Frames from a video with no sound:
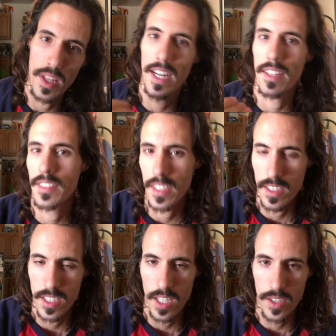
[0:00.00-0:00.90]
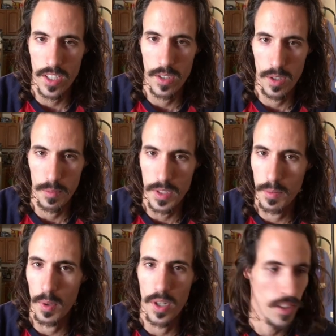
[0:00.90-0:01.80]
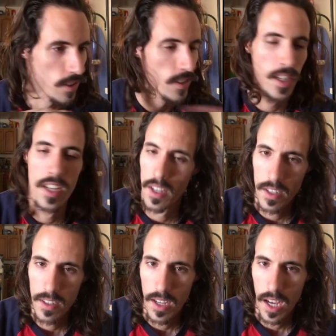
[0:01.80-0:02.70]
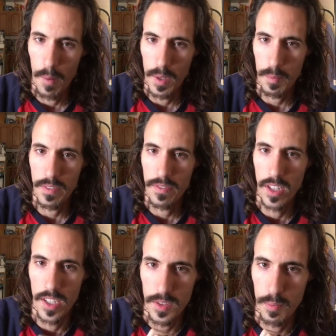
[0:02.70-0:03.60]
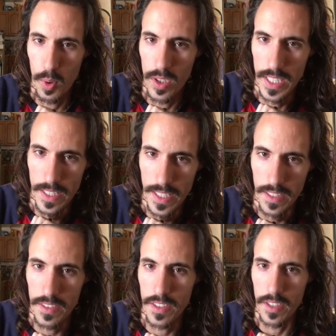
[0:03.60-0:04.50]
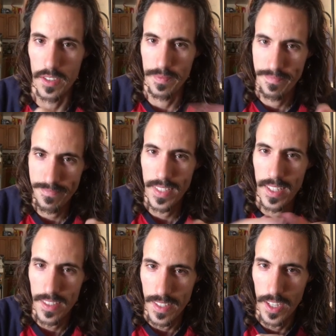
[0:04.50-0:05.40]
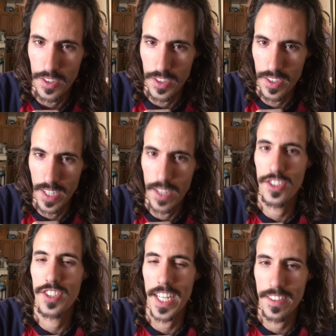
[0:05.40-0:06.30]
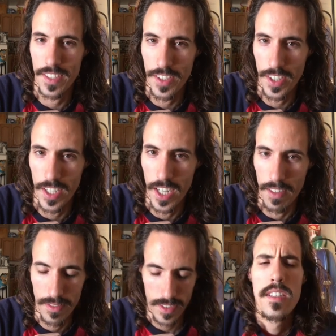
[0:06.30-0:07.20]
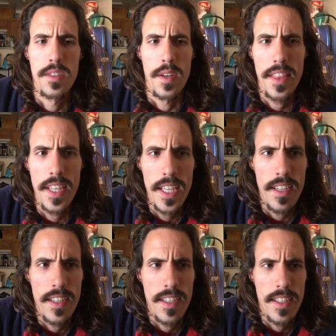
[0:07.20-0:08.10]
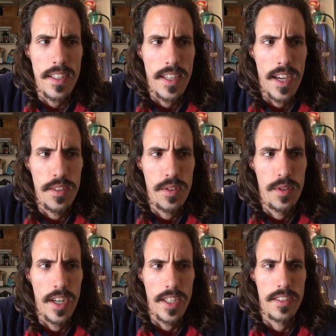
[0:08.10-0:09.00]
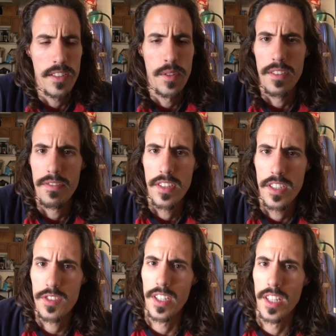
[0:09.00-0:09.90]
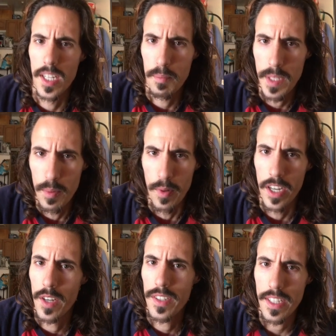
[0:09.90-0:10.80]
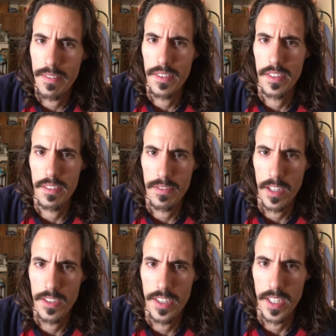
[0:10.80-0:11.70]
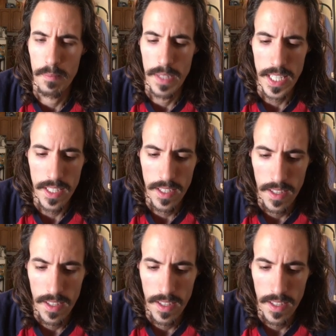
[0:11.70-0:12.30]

plan on seeing the show and you don't want to be spoiled, I'm going to be full on spoiling things, so now's your chance to turn it off. So I think Castle Rock is going to frustrate a lot of people. I know it definitely frustrated me.